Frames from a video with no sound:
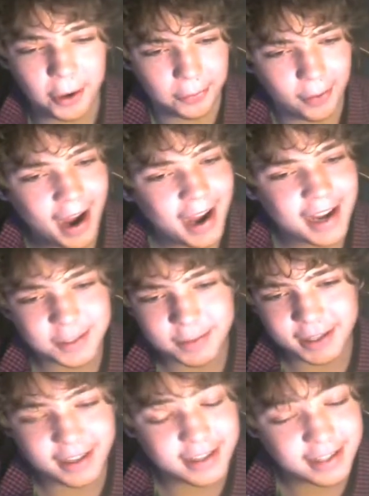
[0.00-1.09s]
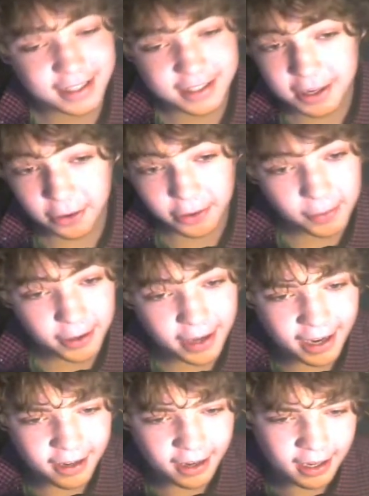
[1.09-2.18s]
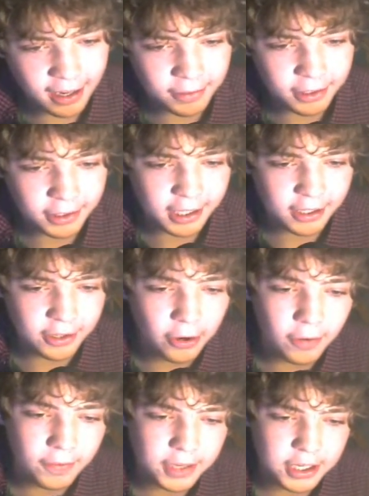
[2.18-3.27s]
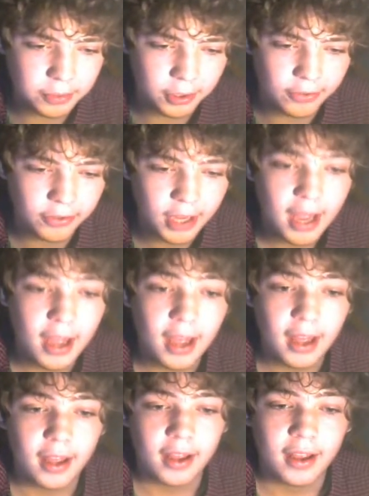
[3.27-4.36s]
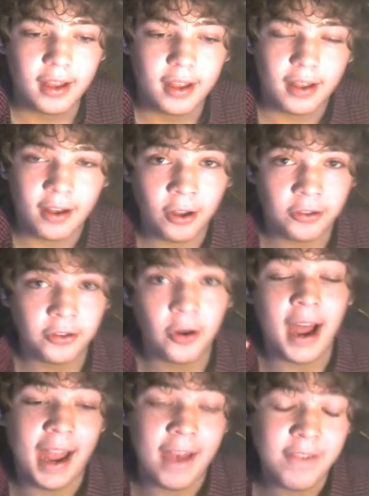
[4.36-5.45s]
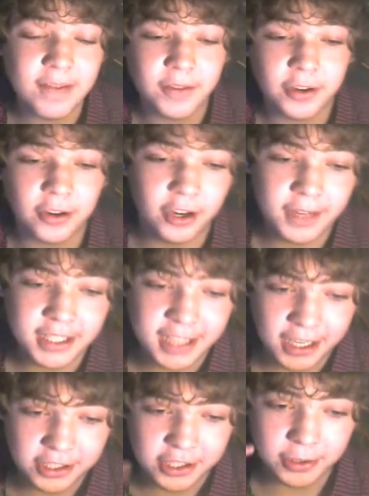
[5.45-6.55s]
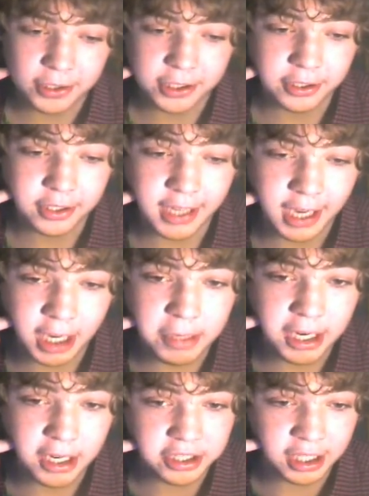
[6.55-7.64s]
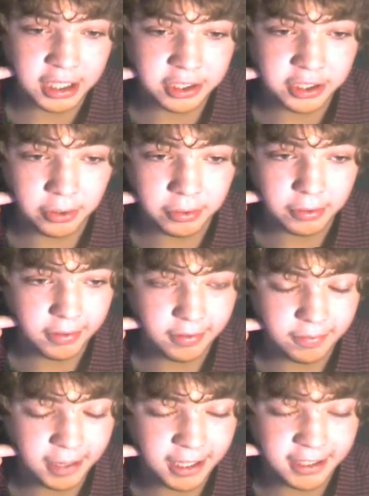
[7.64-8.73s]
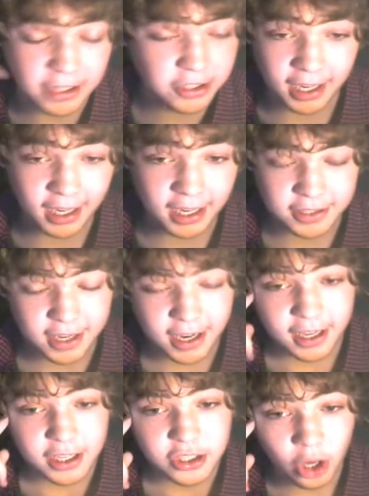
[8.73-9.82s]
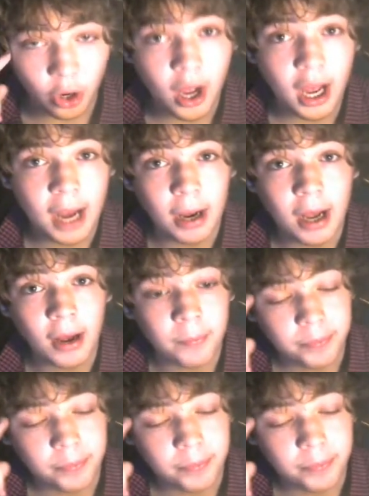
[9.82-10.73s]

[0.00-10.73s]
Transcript: Rise because that's the only one I really know of these ones. Also, I haven't even heard of It Takes Two until today because I just don't pay attention, I guess. So, I'm